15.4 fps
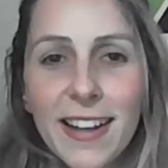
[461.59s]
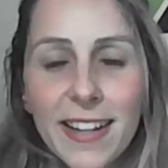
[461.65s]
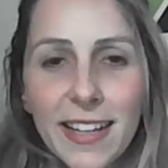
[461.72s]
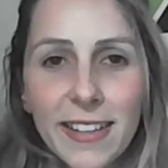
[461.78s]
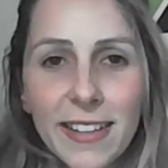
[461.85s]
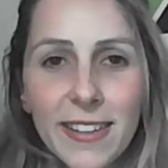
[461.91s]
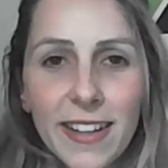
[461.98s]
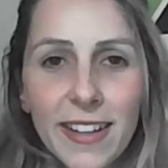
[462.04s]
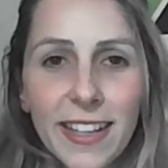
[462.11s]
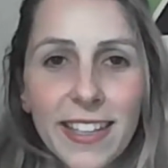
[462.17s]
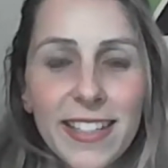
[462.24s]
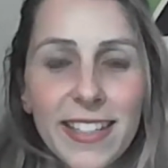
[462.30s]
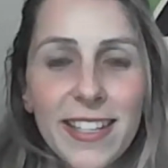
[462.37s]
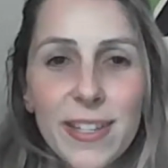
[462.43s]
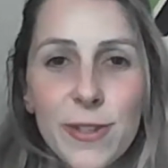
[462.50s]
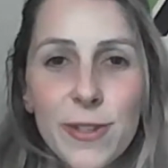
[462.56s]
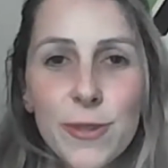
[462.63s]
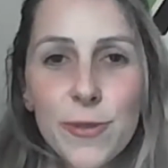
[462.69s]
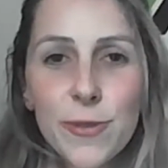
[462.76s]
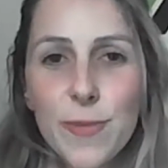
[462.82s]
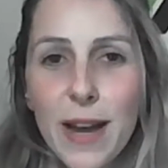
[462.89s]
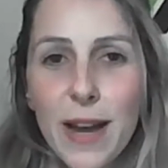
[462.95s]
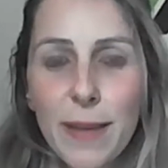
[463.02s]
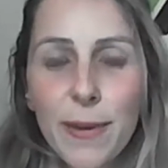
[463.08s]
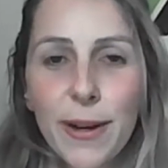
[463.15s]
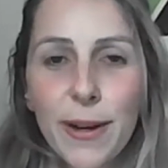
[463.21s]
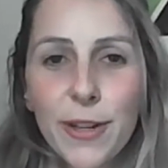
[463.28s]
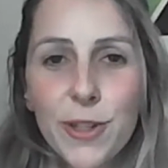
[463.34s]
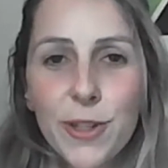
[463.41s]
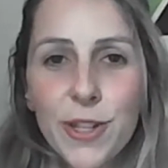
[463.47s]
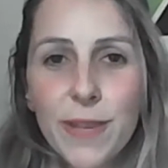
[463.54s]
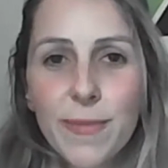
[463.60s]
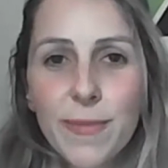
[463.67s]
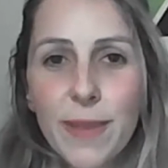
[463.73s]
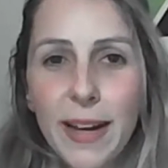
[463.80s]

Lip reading: I continued through my apprenticeship.